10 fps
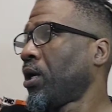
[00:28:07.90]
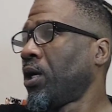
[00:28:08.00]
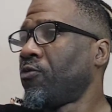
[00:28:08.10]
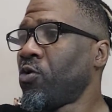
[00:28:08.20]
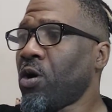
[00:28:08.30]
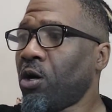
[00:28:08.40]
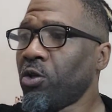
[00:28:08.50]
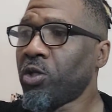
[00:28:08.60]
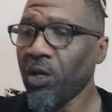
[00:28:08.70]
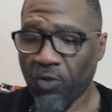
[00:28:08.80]
If you call
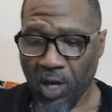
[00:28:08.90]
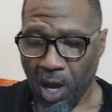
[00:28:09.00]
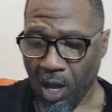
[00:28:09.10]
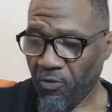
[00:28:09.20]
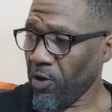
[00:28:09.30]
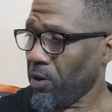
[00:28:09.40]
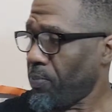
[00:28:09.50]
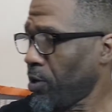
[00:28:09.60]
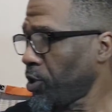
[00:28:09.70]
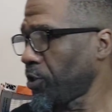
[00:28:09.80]
yourself a God-fearing
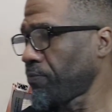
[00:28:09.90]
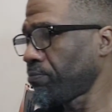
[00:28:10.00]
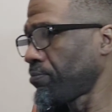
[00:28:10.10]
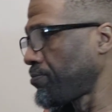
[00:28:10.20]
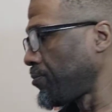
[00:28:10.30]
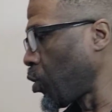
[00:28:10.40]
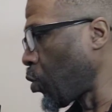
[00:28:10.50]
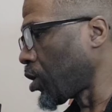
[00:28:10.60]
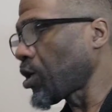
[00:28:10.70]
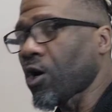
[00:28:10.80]
person, you
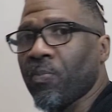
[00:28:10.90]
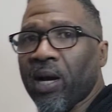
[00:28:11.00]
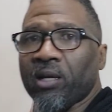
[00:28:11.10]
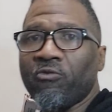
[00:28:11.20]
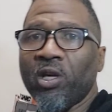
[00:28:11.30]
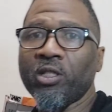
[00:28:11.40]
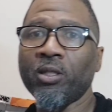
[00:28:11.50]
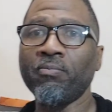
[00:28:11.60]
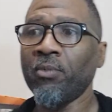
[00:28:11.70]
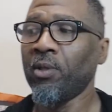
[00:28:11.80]
want to talk about conviction?